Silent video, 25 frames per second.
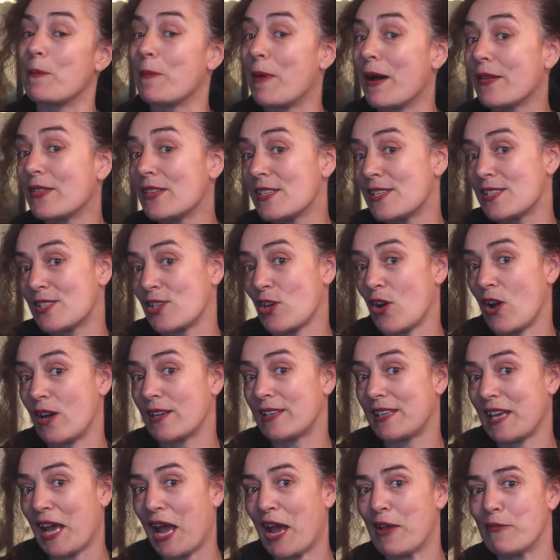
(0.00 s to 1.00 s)
mother's
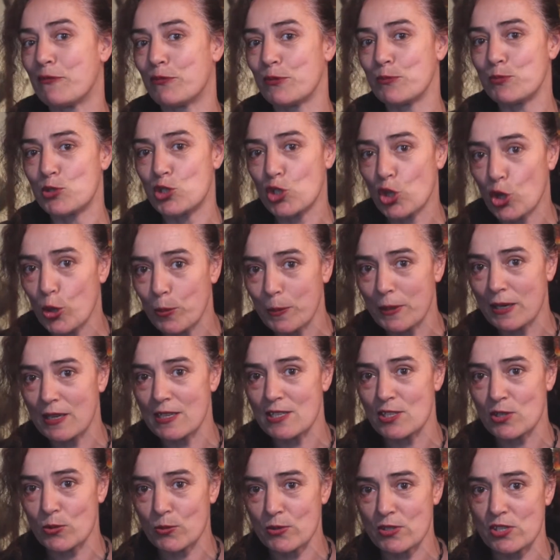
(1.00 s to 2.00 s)
side came from
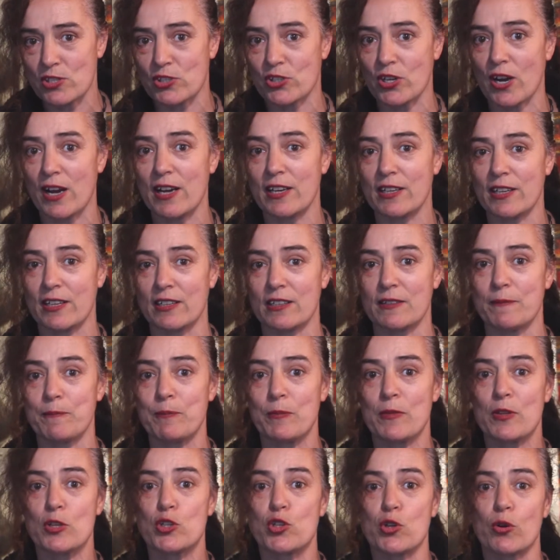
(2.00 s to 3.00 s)
Germany to Australia
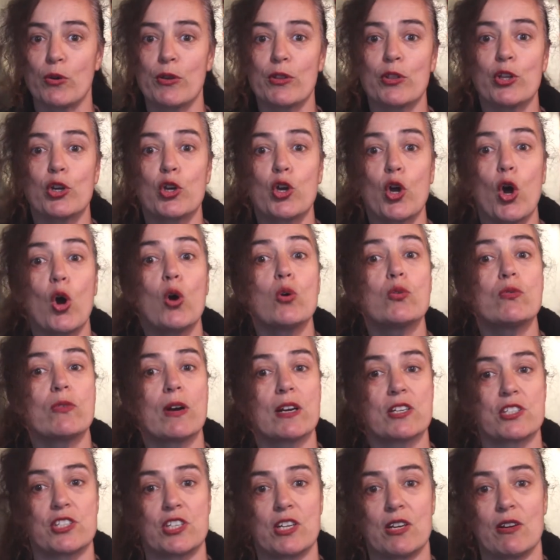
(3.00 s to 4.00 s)
during the Gold
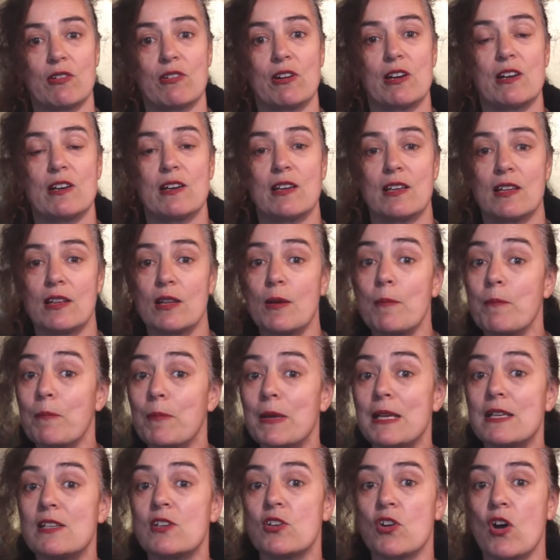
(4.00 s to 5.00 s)
Rush era in the
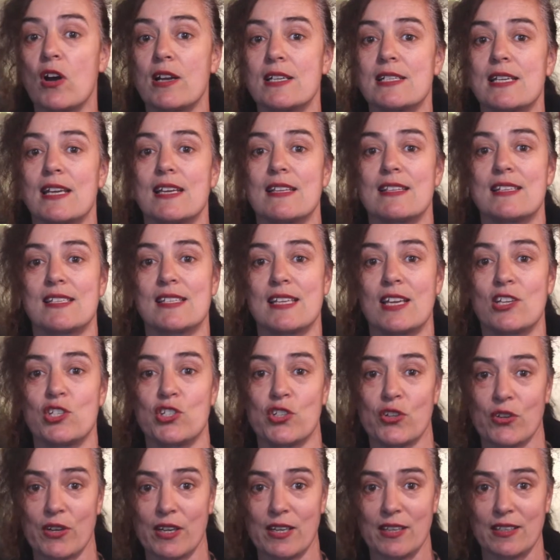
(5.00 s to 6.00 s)
mid nineteenth
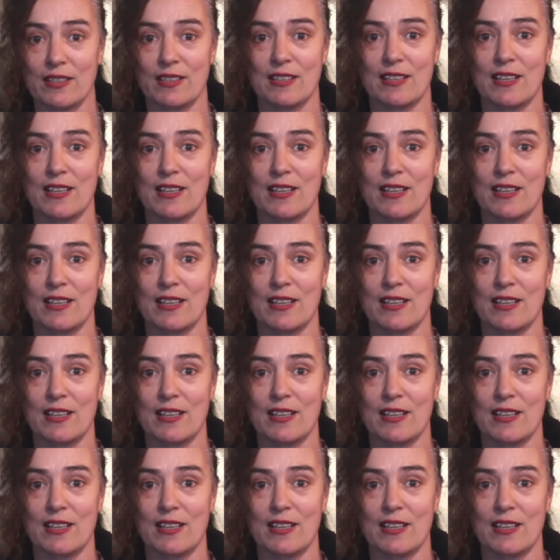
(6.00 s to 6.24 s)
century.